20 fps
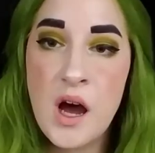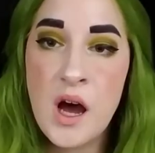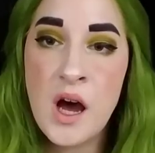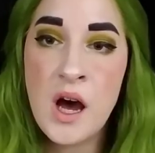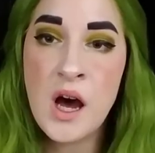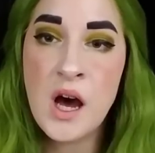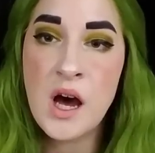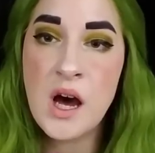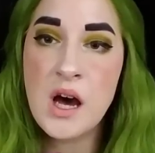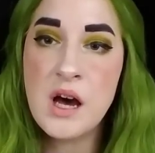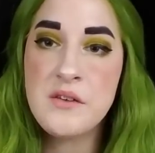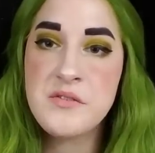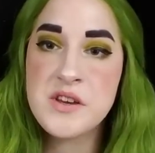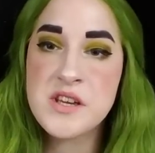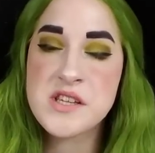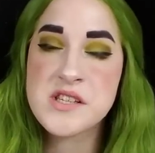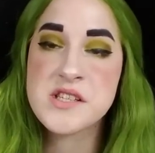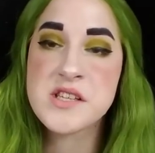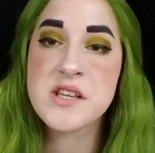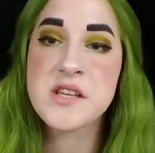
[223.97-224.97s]

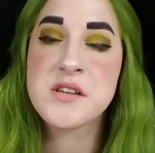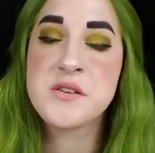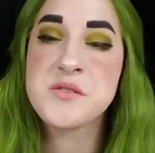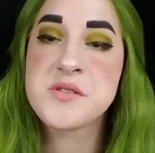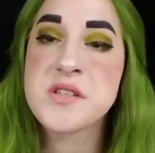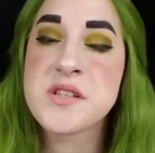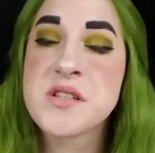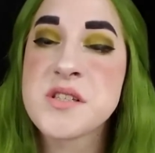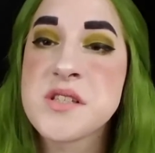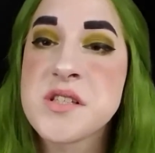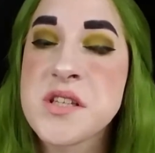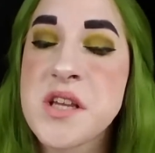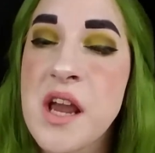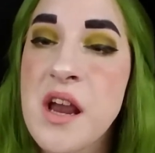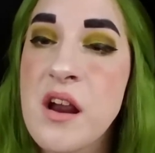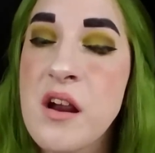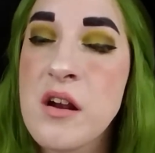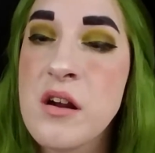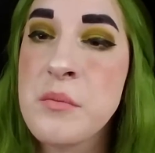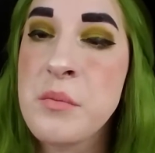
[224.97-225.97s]
obviously using
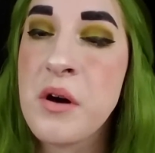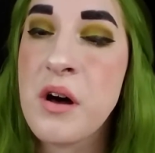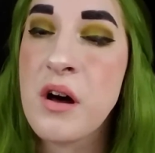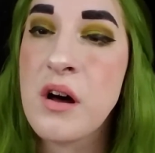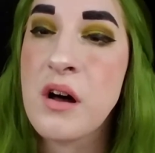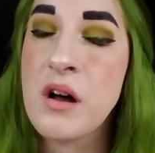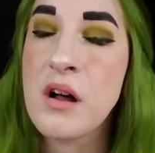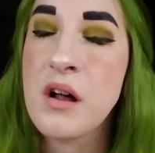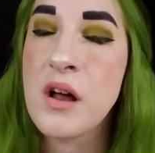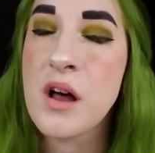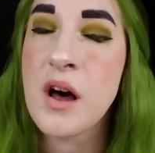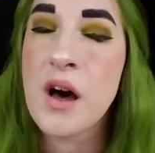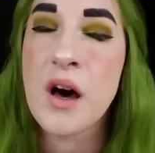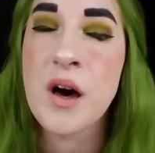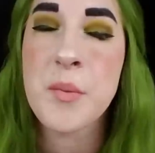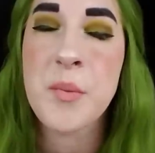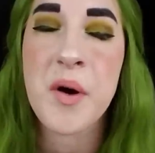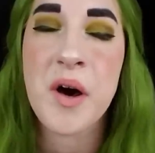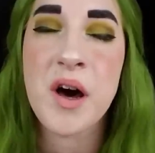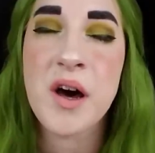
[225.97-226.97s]
Scarab all
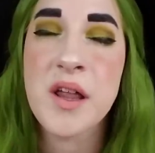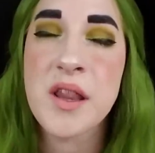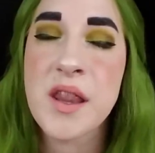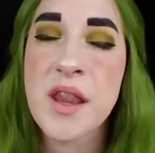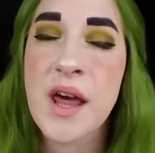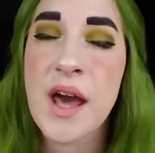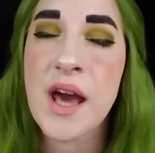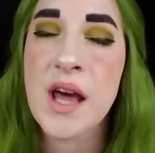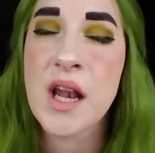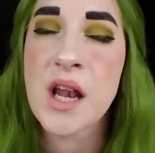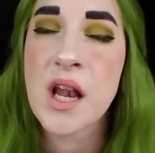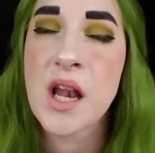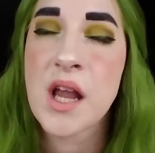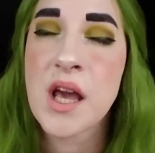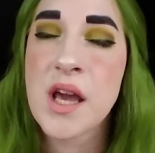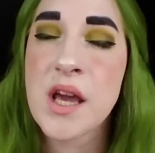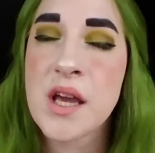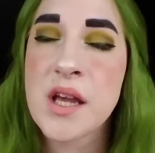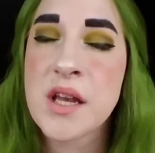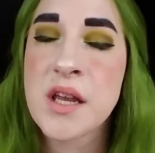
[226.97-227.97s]
up on that
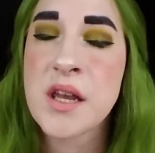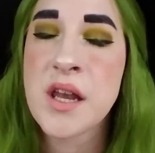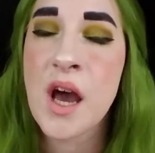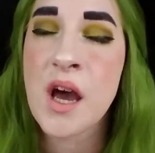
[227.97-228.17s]
lid,